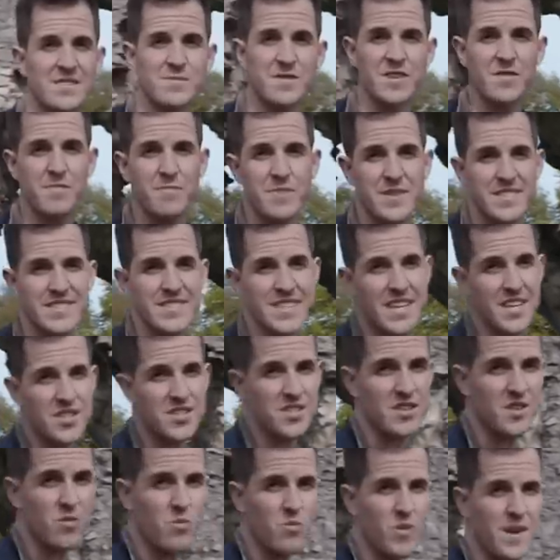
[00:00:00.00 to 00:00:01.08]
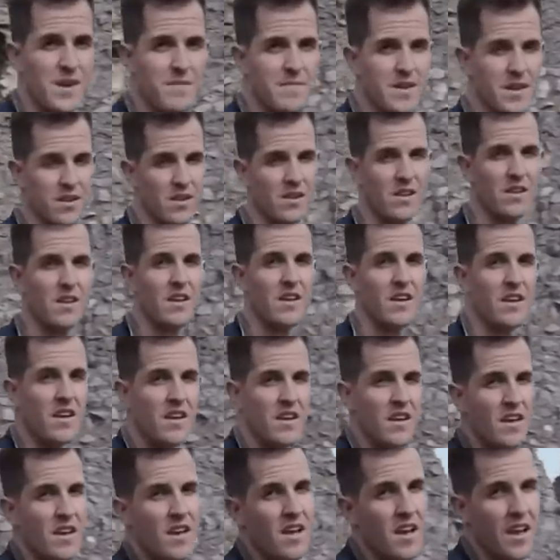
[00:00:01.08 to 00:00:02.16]
gets himself besieged in a windmill.
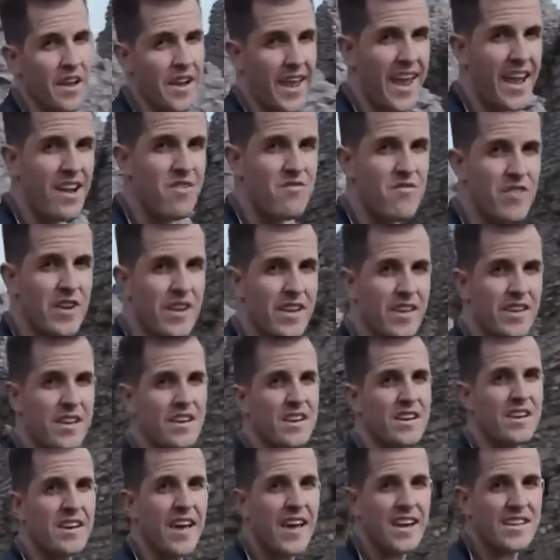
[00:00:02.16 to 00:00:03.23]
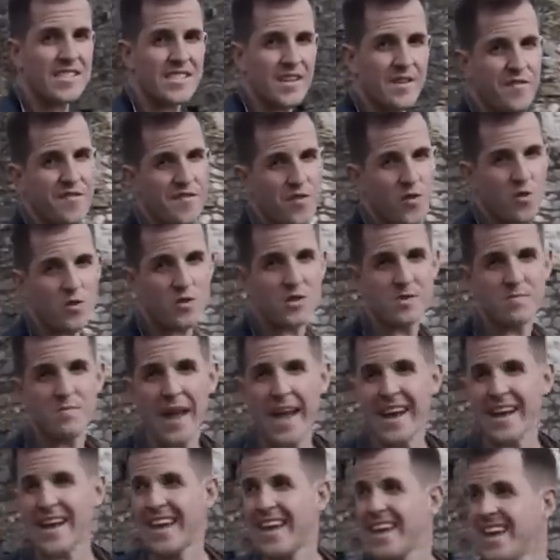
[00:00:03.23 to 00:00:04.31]
And Henry ends up forced
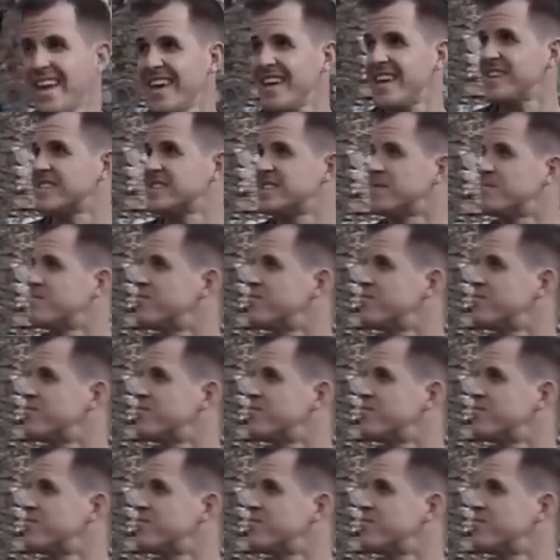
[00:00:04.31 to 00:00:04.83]
back here